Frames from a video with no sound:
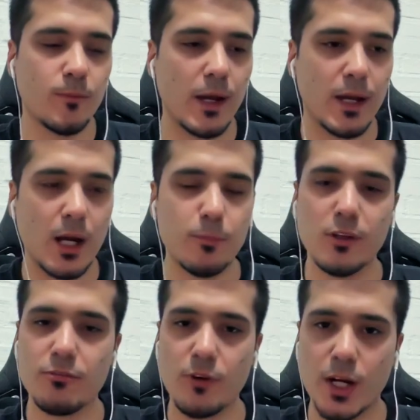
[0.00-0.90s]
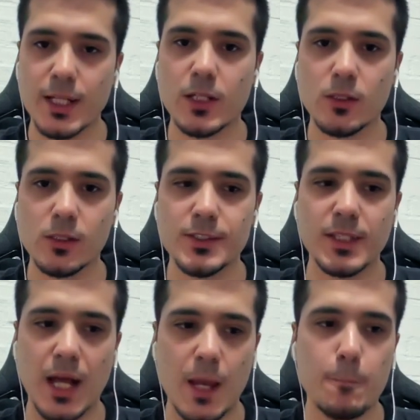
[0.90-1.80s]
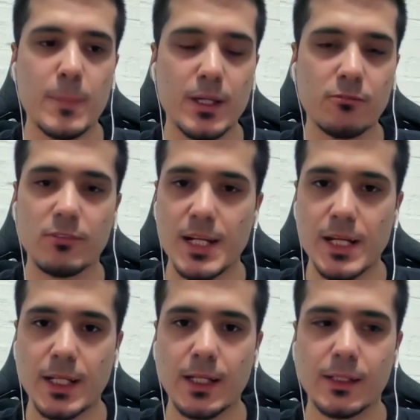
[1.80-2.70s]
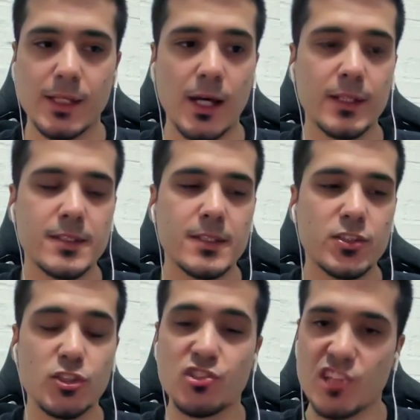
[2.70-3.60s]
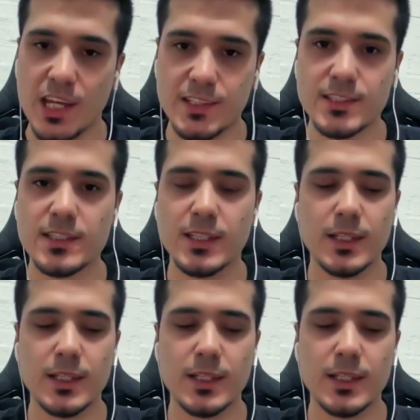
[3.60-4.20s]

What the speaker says: a couple of articles that I've been reading that suggest